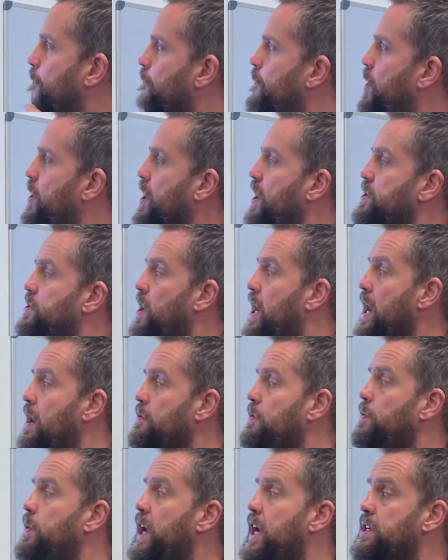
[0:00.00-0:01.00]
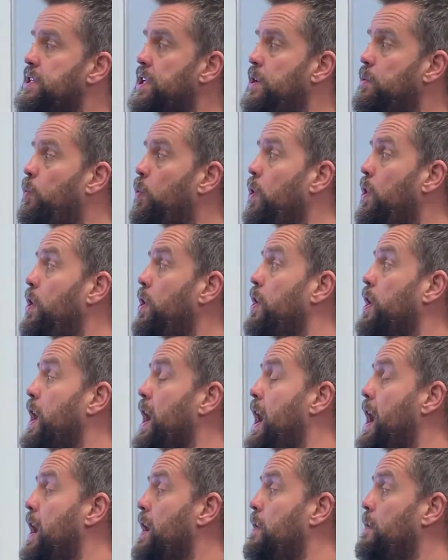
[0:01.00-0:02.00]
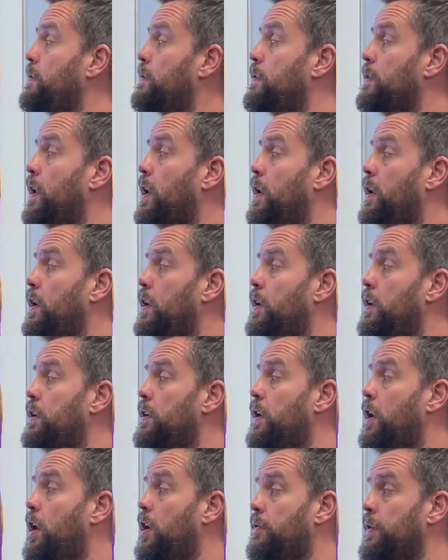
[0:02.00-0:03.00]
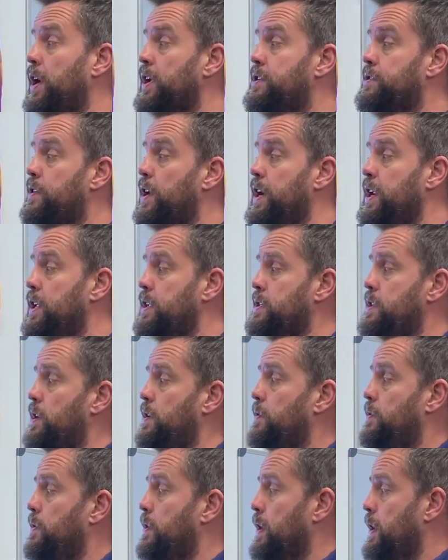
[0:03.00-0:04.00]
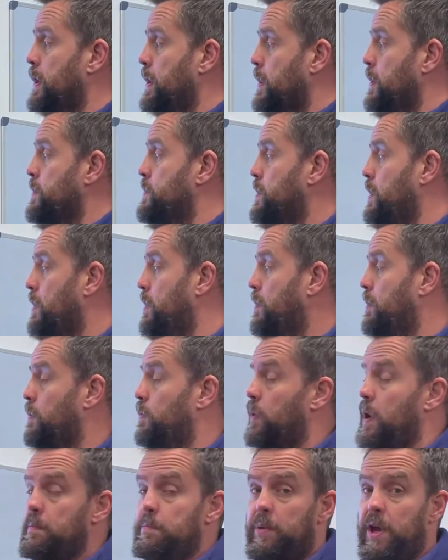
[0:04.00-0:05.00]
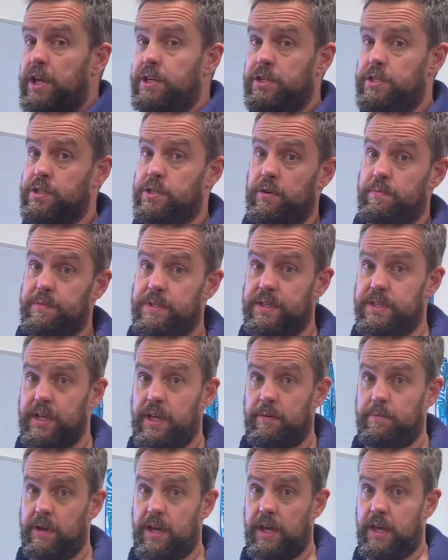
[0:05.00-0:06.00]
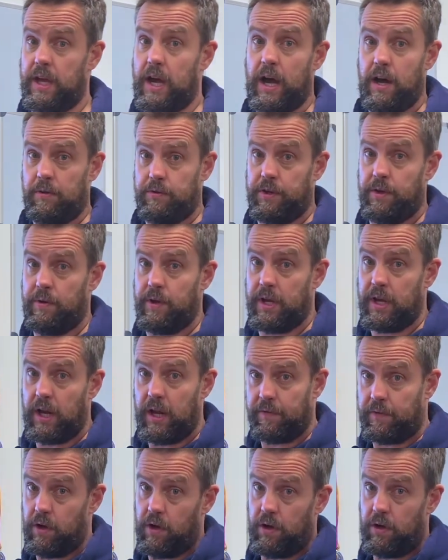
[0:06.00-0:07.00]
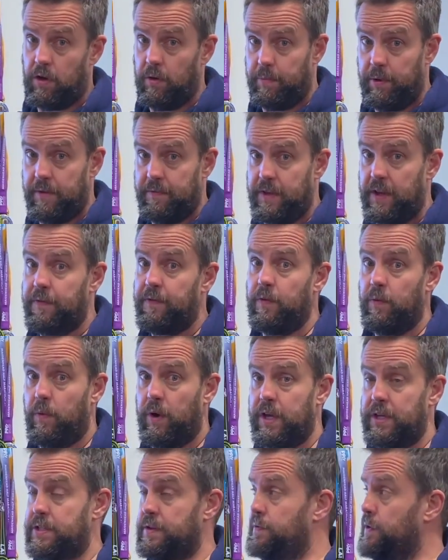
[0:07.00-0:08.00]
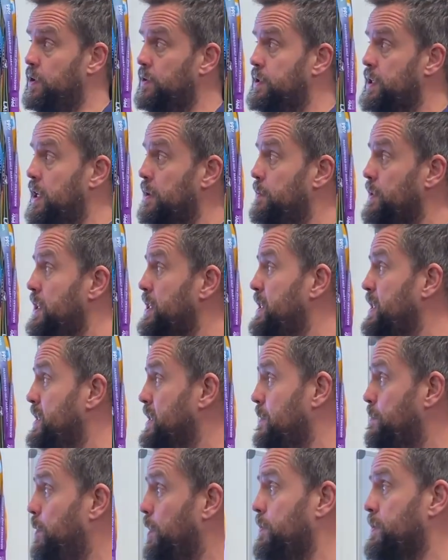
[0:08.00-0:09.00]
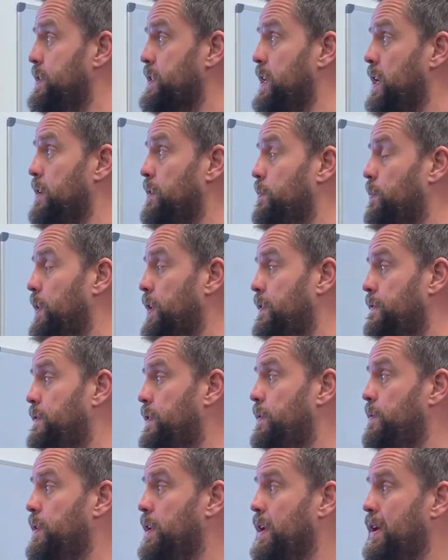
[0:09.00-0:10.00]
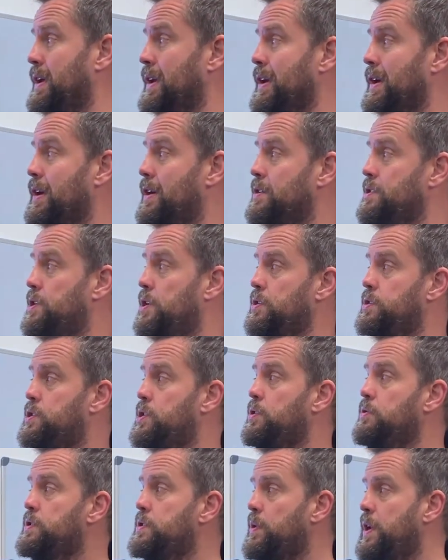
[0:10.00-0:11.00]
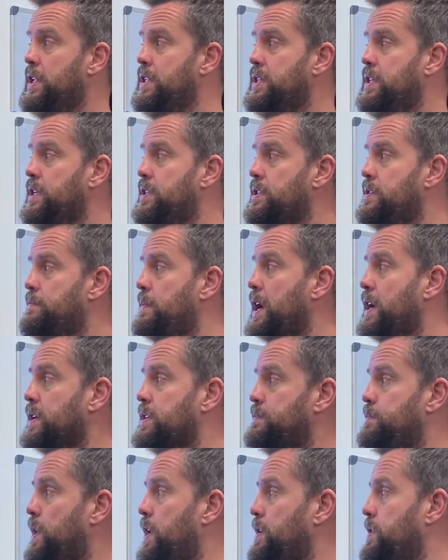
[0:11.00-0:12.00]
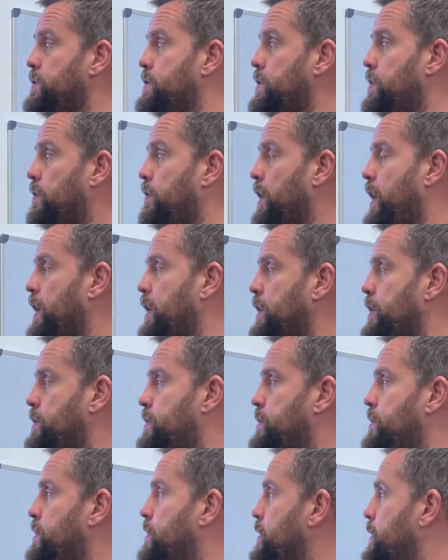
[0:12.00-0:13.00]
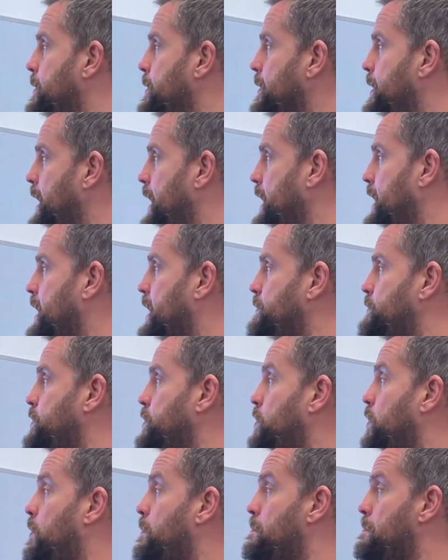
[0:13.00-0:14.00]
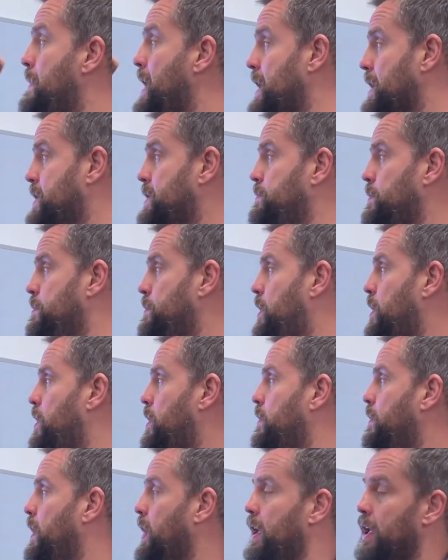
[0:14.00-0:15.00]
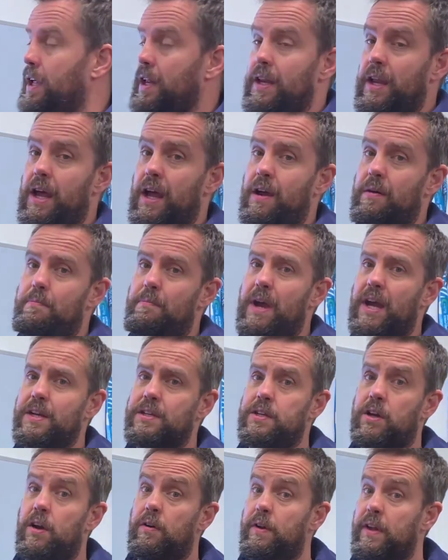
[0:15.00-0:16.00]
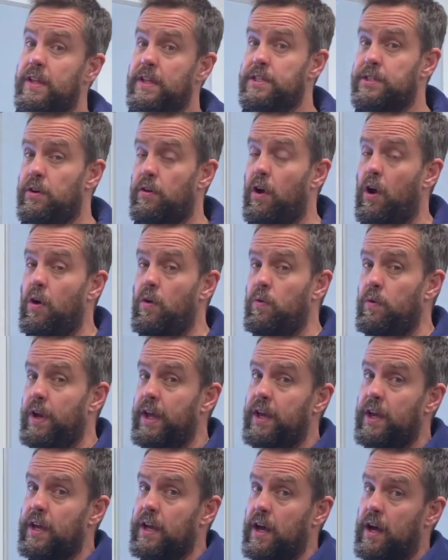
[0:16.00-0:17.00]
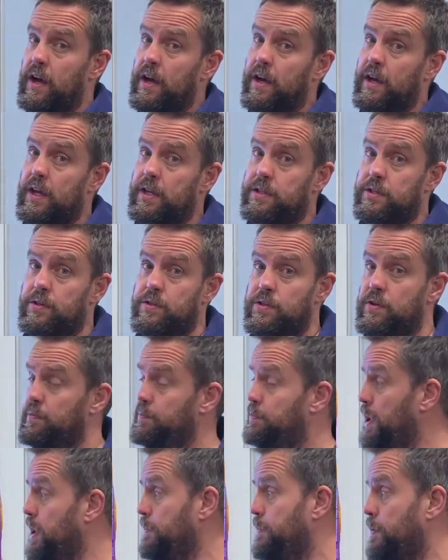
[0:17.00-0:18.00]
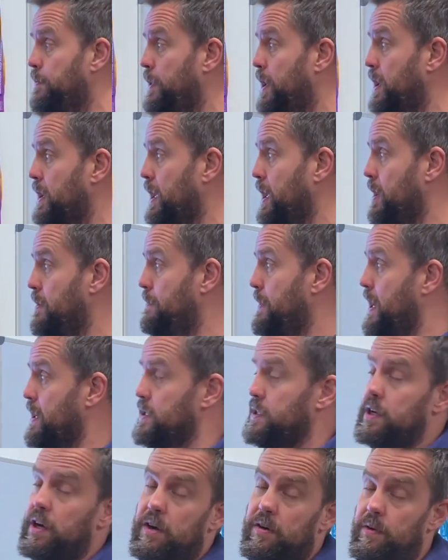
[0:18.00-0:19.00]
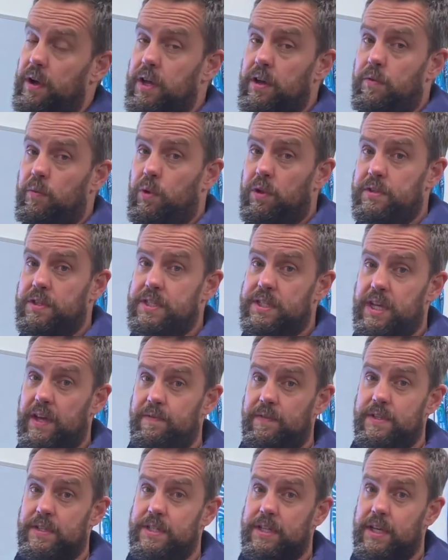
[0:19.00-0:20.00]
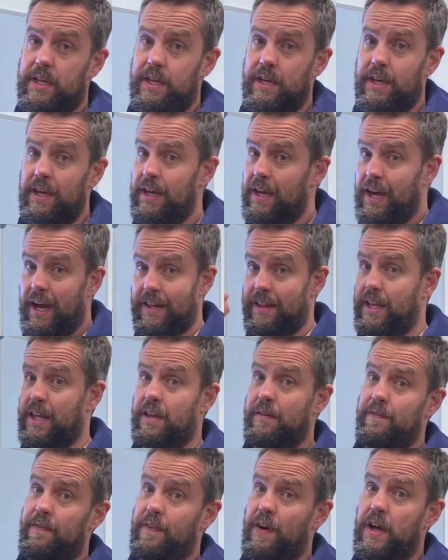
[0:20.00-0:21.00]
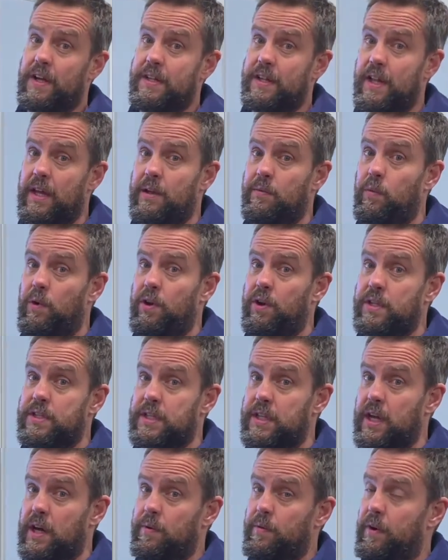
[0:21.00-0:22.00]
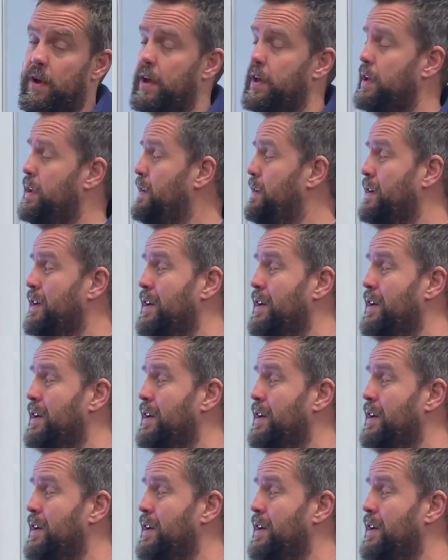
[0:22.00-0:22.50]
Okay, so how do we actually work out our heart rate training zone? So when patients come to see me, I'll do it, and I've got a couple of different ways of using it, but this is the bog standard way of doing it. So 220 as a max minus your age. It gives you your maximum heart rate. Now, max heart rate, these are only a guide. So some people might get a max heart rate of 170 and they can find they work to that rate.